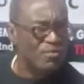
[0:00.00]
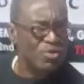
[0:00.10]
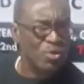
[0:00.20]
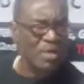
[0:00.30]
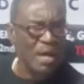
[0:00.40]

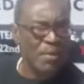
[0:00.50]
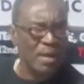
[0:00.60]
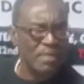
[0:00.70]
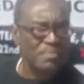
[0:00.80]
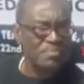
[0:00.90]
even done that
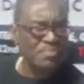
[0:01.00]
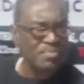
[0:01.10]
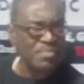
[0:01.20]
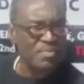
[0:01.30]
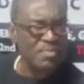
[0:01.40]

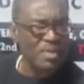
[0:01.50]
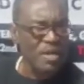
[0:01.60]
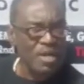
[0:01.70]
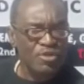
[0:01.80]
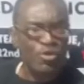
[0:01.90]

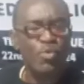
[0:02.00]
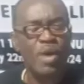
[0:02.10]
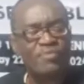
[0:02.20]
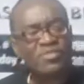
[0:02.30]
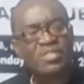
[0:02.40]
one so
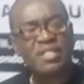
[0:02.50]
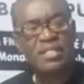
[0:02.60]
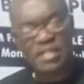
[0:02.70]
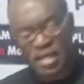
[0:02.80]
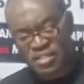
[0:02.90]
we have
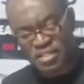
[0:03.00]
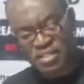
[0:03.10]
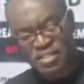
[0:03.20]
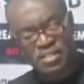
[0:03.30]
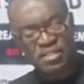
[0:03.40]
seen that
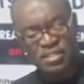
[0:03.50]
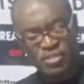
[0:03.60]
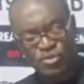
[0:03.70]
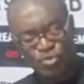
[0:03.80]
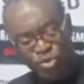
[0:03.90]
see
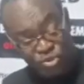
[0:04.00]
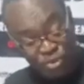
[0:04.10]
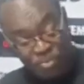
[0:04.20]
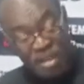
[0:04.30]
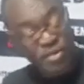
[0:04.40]
drug
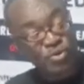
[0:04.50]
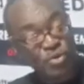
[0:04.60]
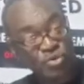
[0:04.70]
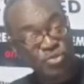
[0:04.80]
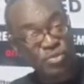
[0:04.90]
supply
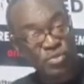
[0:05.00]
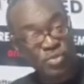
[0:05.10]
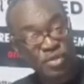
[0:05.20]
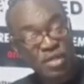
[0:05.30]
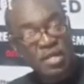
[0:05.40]

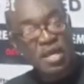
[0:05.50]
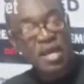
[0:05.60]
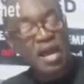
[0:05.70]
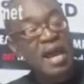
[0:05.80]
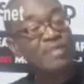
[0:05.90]
reduction
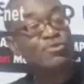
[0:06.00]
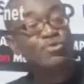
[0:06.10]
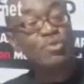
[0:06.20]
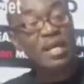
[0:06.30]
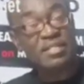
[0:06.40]
eh, as
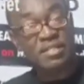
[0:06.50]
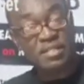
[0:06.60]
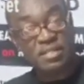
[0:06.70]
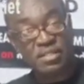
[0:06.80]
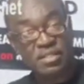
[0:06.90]
good as
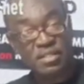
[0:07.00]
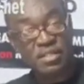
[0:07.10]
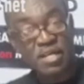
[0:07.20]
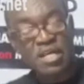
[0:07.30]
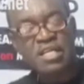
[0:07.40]
it is
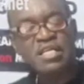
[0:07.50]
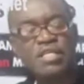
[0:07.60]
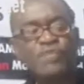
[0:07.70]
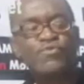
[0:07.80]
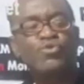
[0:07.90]

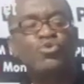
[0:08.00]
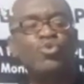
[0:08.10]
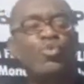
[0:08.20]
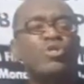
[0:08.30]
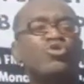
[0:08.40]
if you do